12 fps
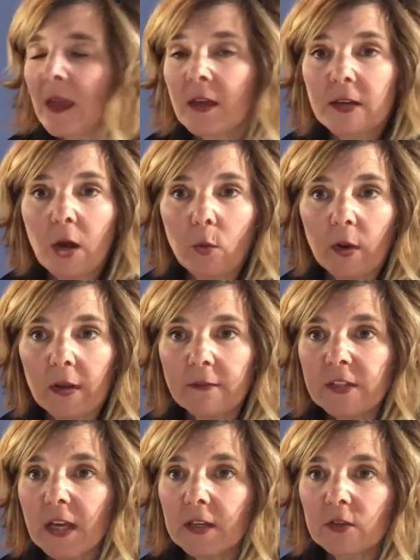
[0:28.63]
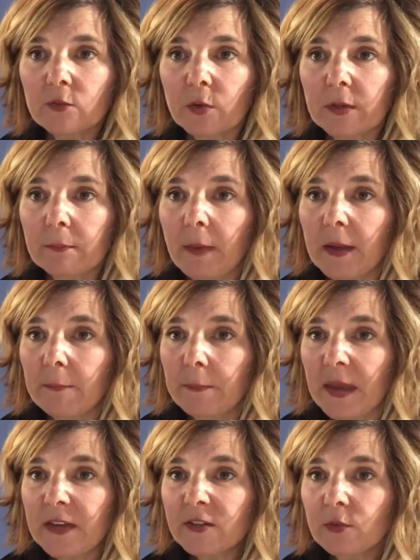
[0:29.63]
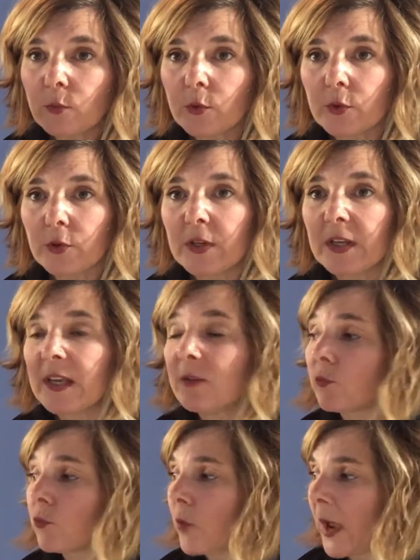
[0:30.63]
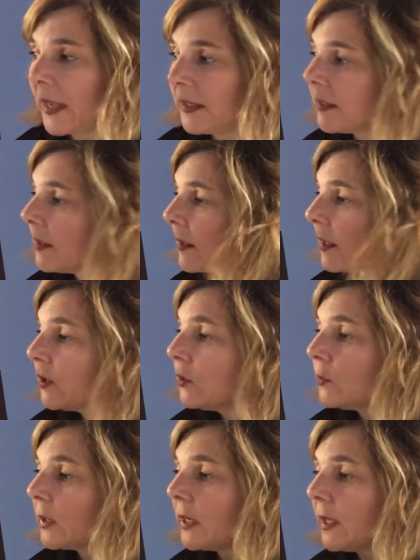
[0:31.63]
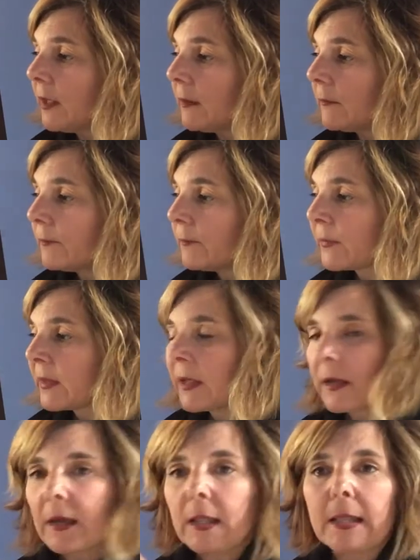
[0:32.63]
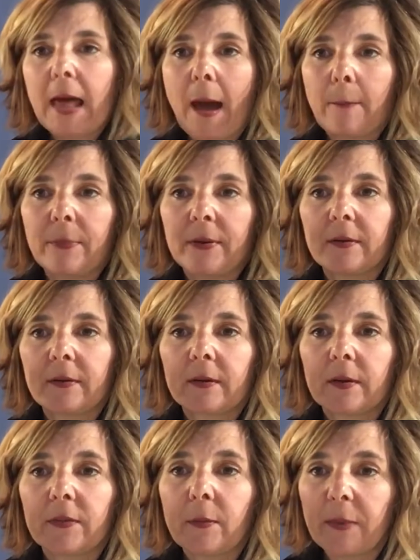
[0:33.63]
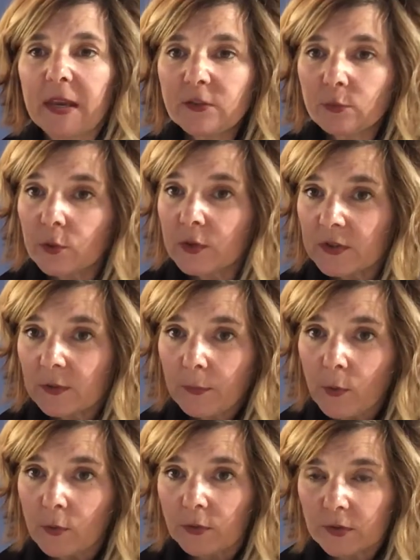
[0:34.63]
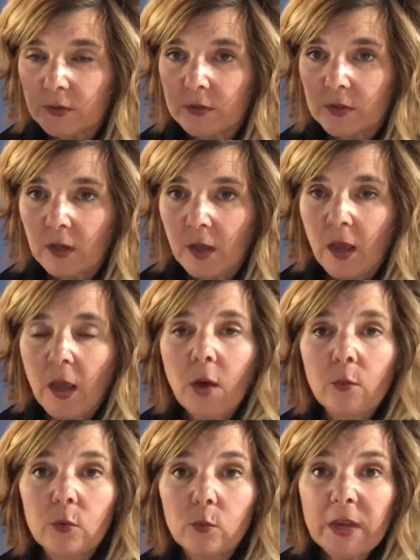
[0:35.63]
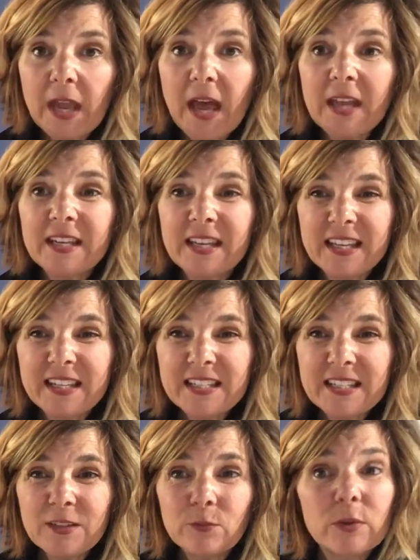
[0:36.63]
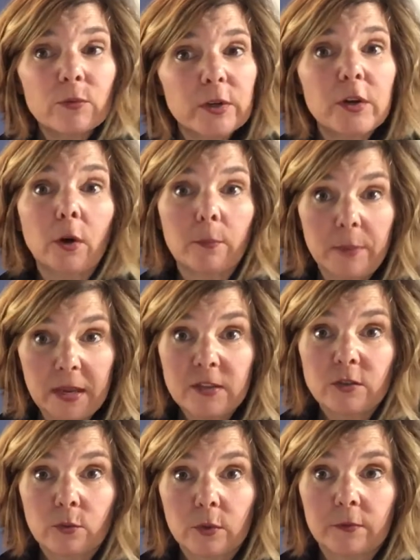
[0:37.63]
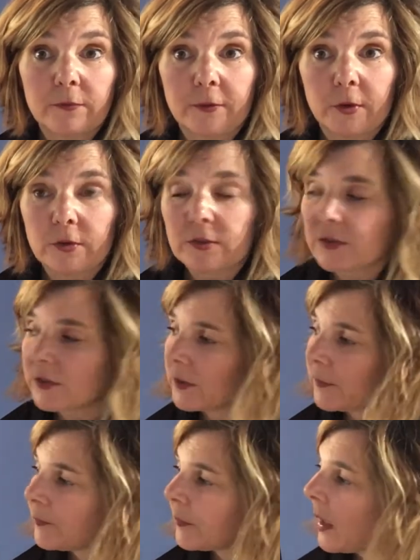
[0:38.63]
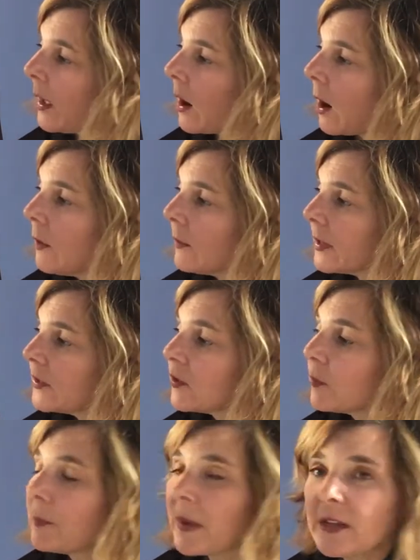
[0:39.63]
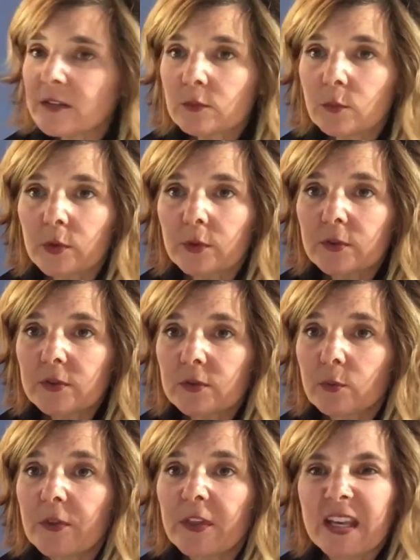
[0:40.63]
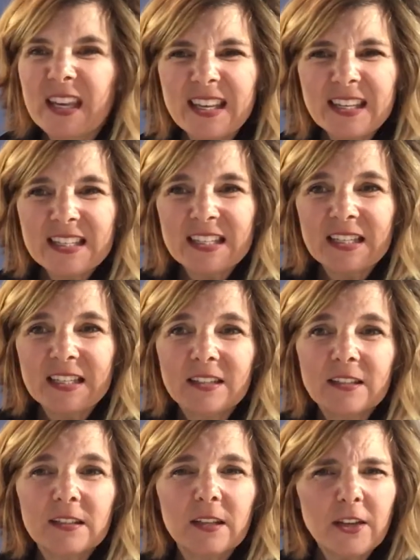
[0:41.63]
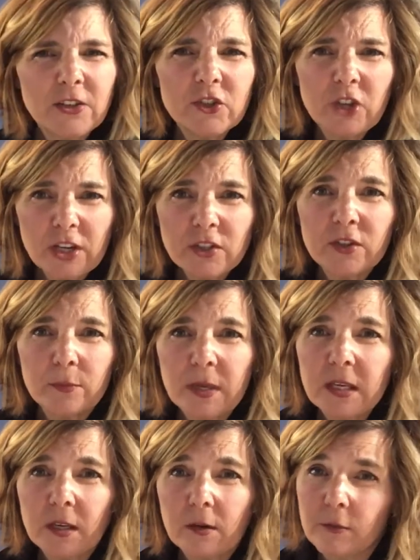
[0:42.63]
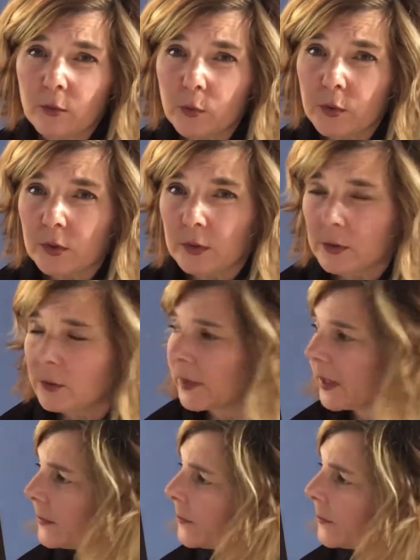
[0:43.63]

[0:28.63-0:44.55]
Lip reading: Now what I've done is written my base word in red. Can you read it? Clap. The base word is important. When we add an ending, we read our base word first. All right, so base words with an ending change the meaning of the word a little bit.